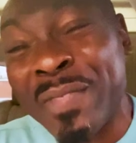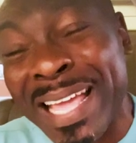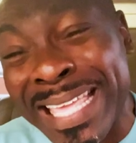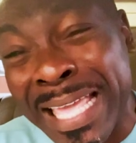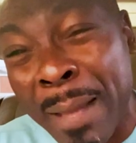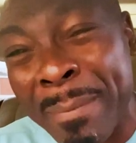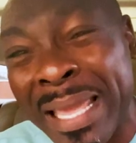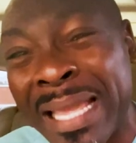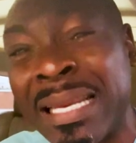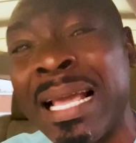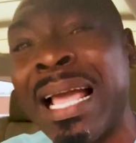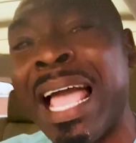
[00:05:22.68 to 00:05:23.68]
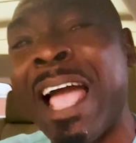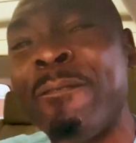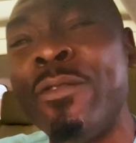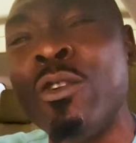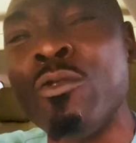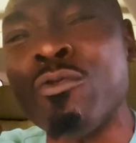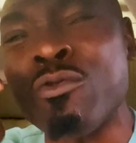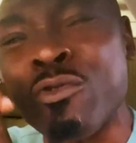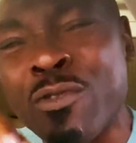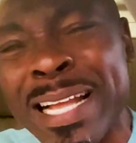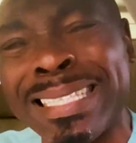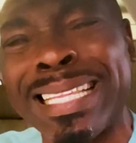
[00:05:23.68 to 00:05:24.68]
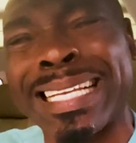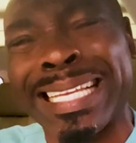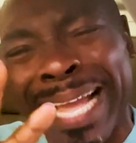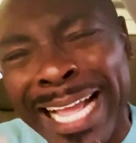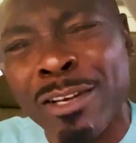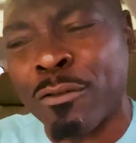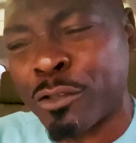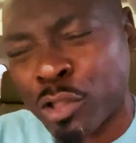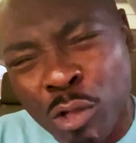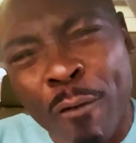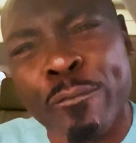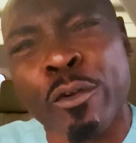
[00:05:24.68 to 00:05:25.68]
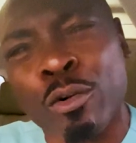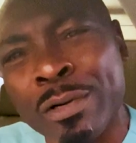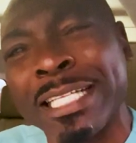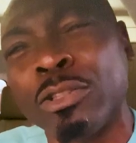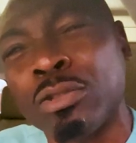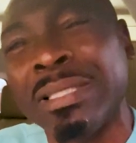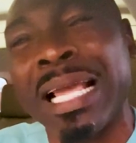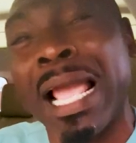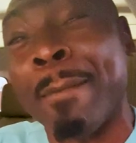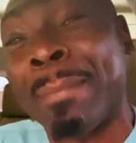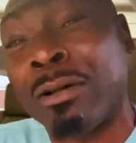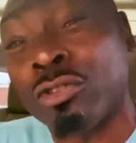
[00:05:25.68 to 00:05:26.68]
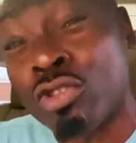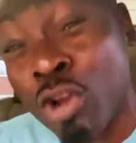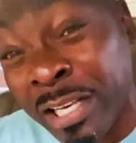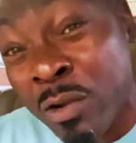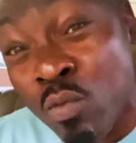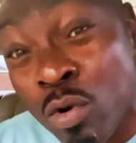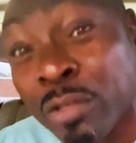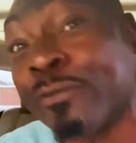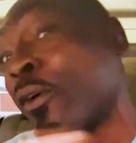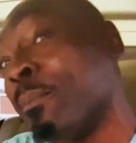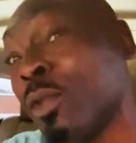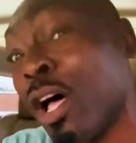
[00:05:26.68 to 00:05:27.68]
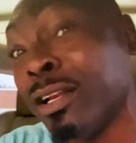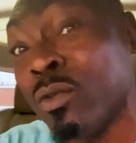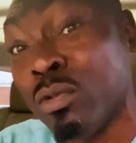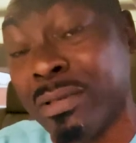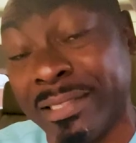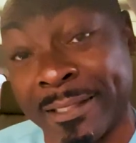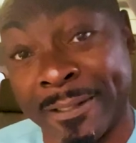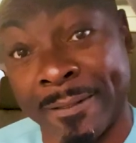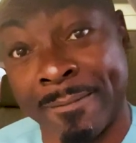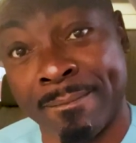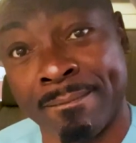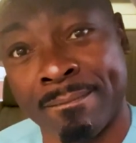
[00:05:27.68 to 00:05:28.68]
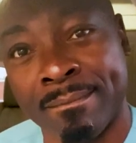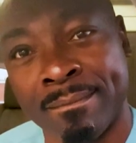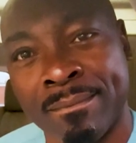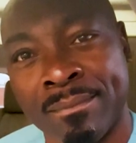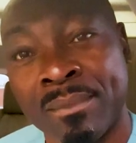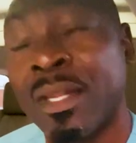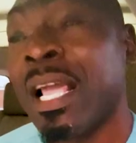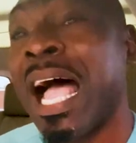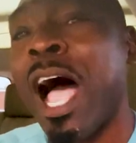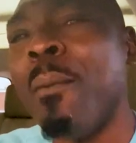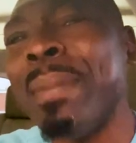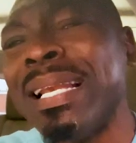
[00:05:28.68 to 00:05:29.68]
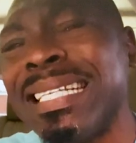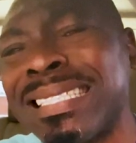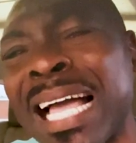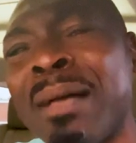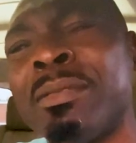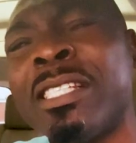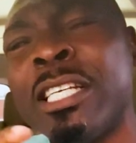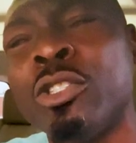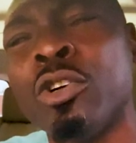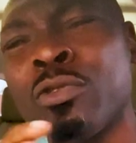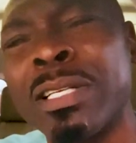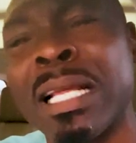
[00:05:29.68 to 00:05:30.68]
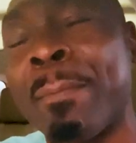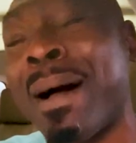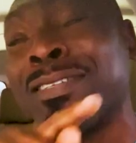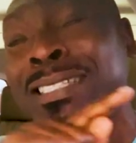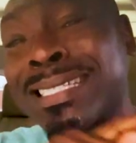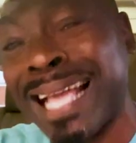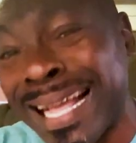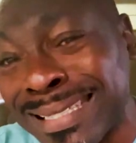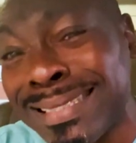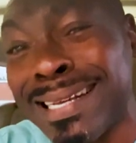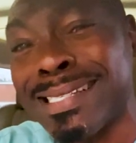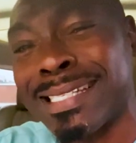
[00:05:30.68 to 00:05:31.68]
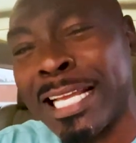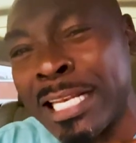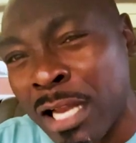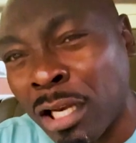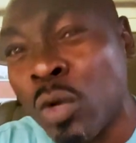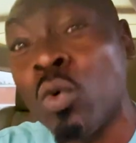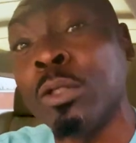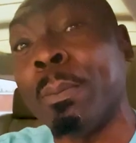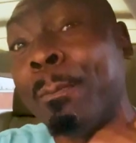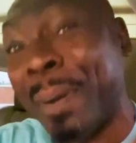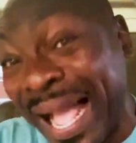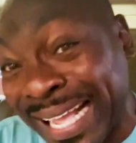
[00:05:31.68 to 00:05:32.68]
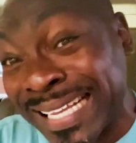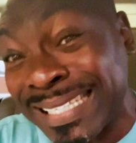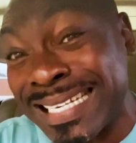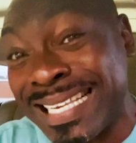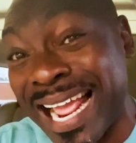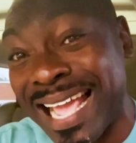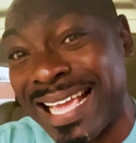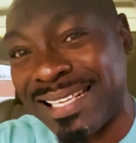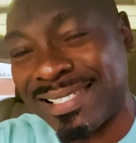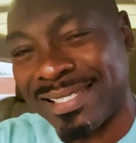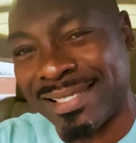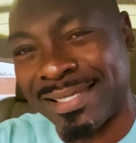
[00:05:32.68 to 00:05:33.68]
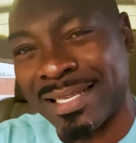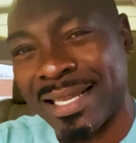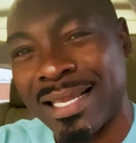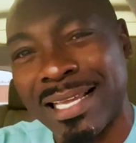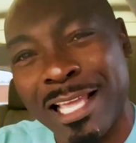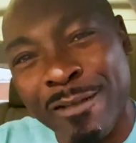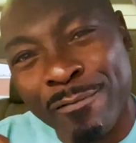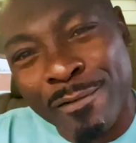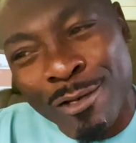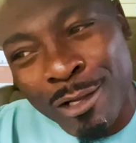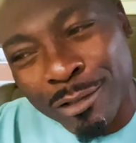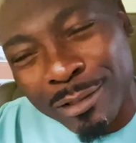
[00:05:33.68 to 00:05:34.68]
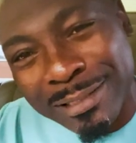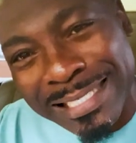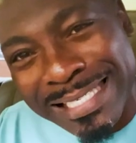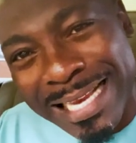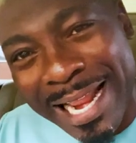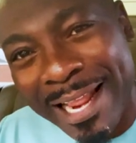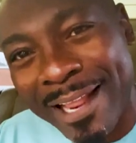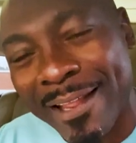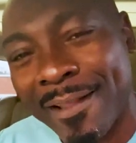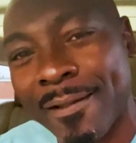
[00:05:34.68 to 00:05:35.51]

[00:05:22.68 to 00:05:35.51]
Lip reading: they came in, have you read the kind of stuff you're reading today about Nollywood from Nollywood? How many times did you read about scandals in Nollywood back in the days, if not today?